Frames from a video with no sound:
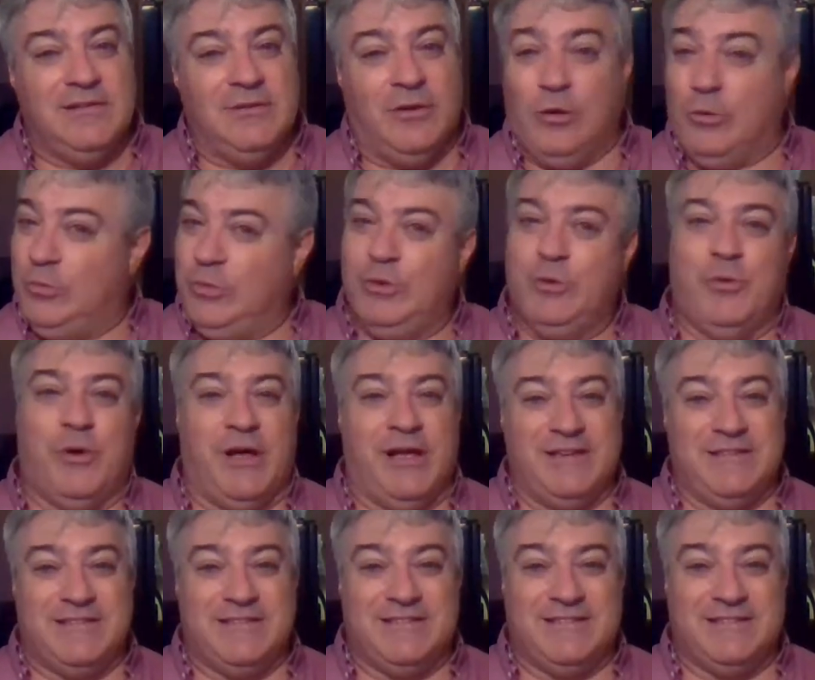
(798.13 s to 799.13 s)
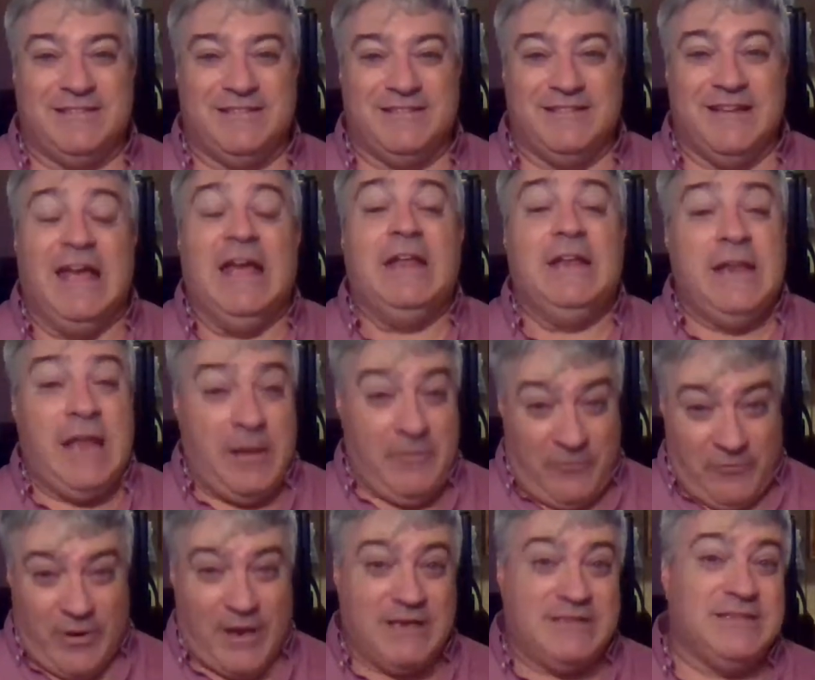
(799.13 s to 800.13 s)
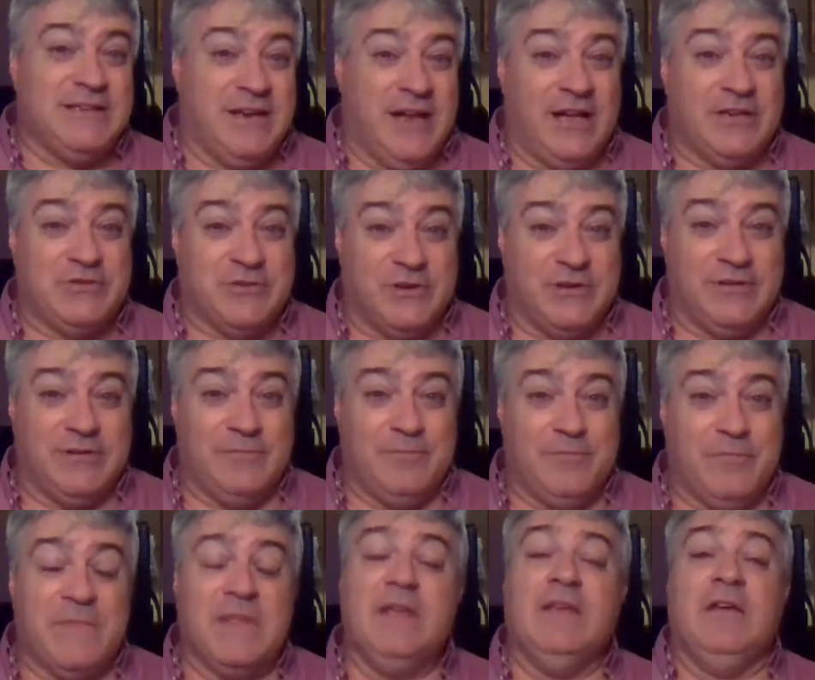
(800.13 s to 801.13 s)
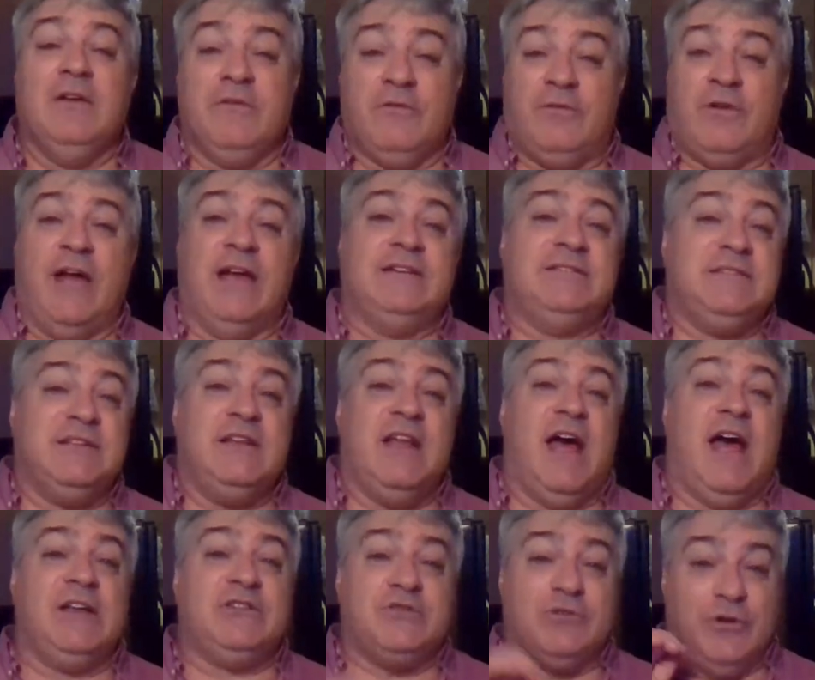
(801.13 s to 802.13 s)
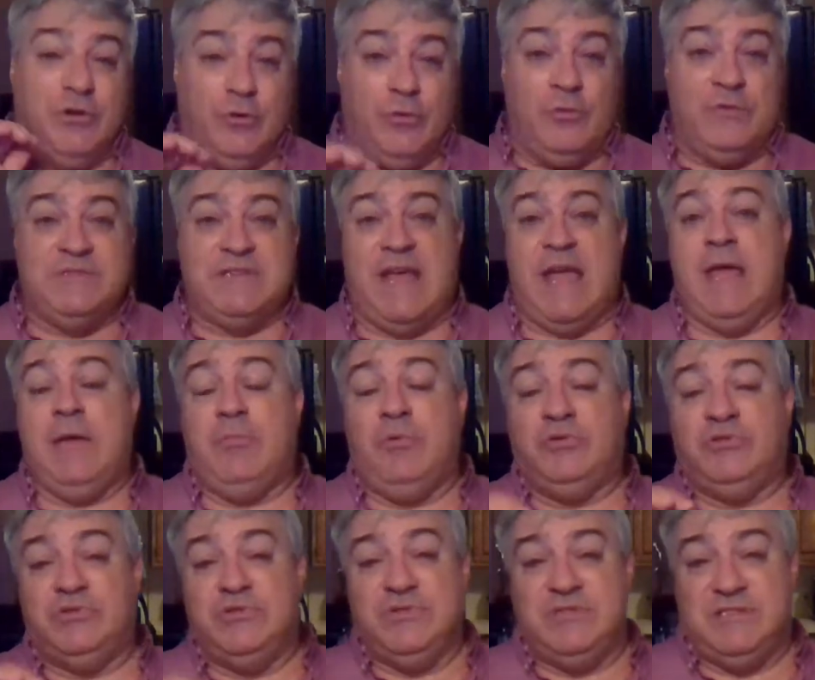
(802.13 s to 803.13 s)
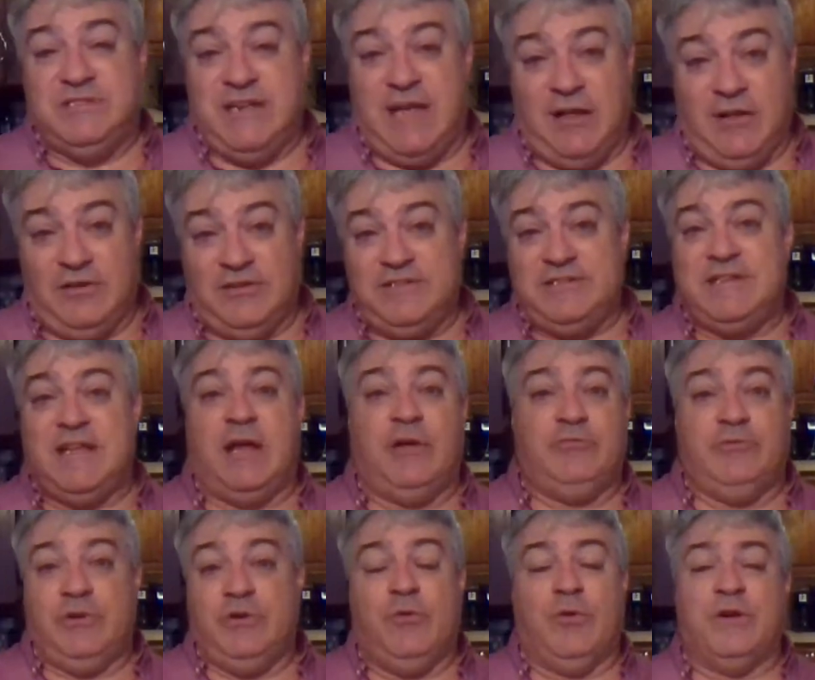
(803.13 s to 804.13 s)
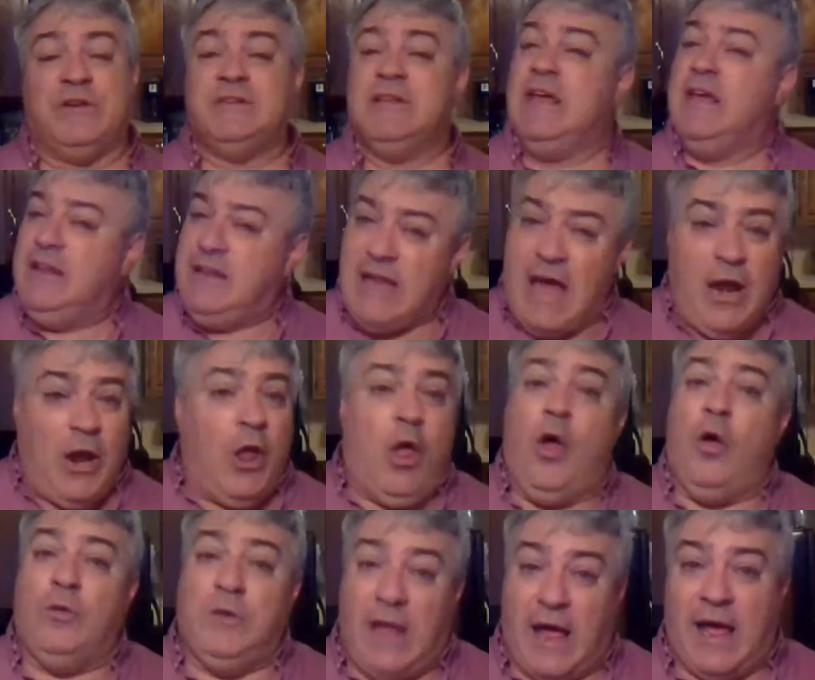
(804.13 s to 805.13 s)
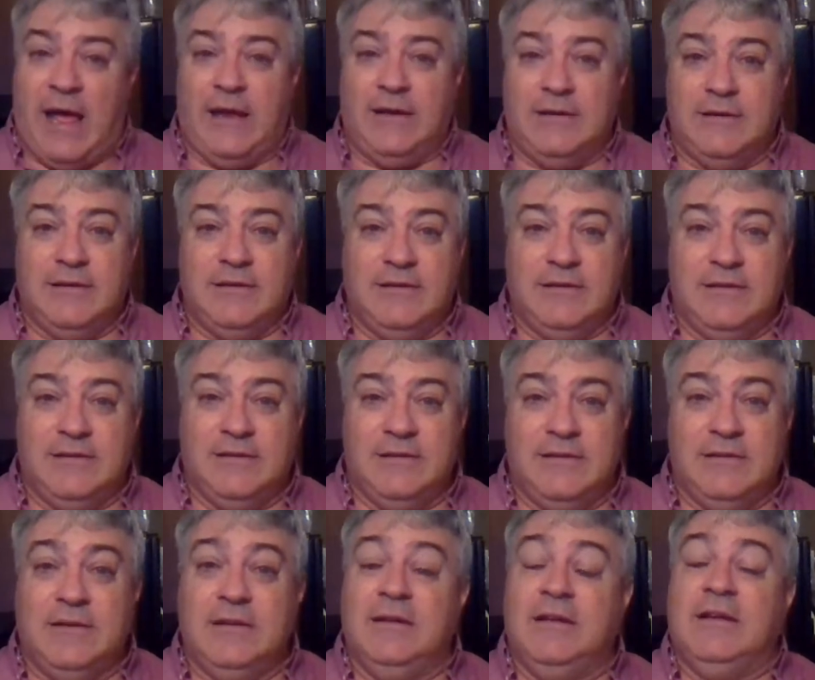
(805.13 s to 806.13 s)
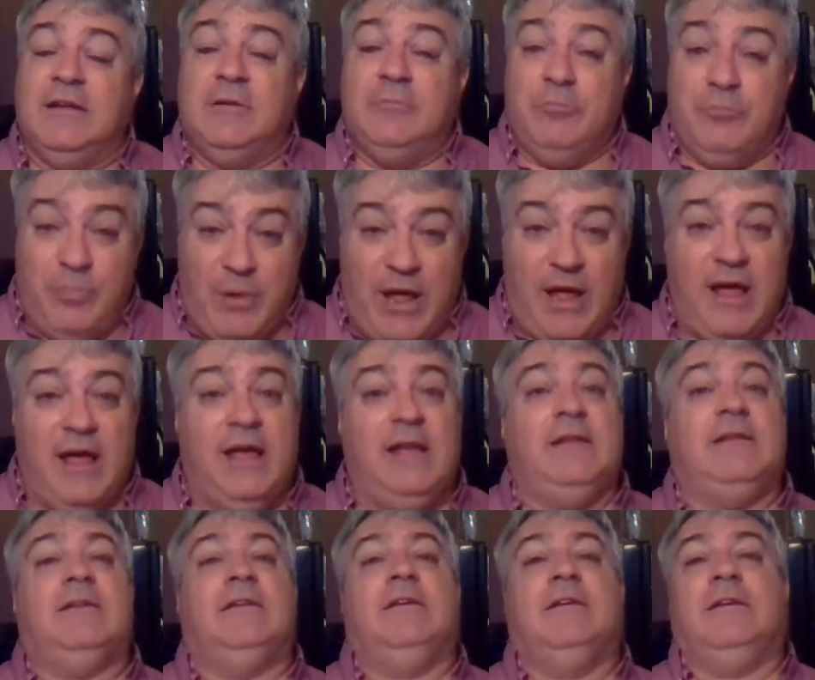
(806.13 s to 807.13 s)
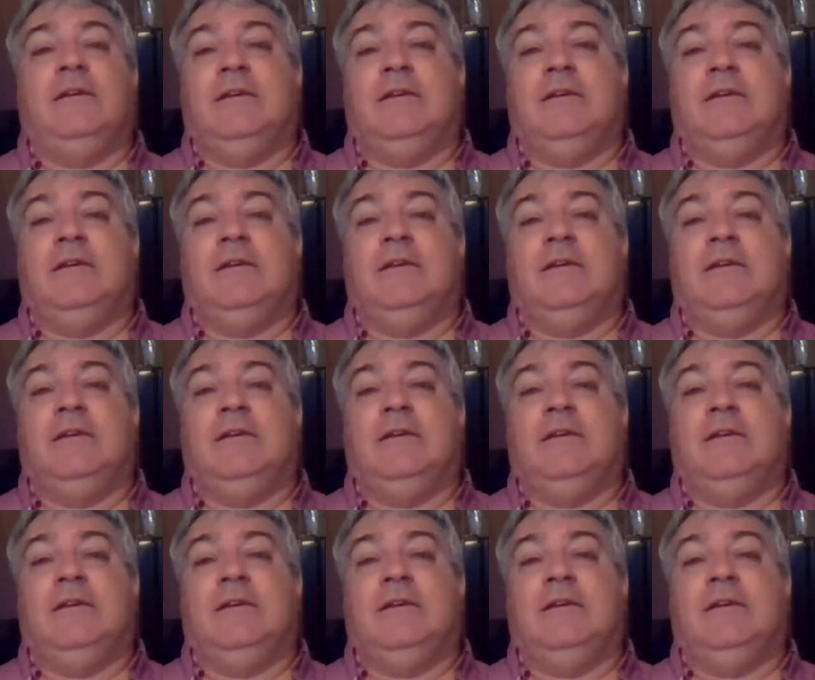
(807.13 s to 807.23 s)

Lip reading: old blue eyes, named Frank Sinatra. Frank Sinatra was able to sell sound recordings. Not a whole lot, but